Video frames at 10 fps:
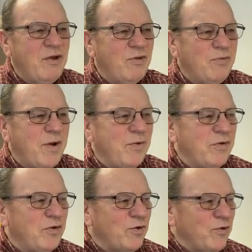Do
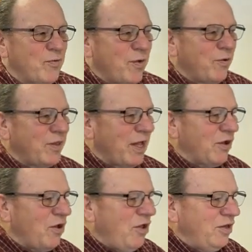you remember
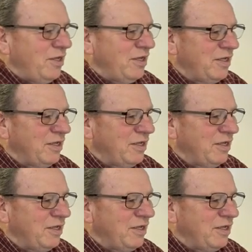that cult?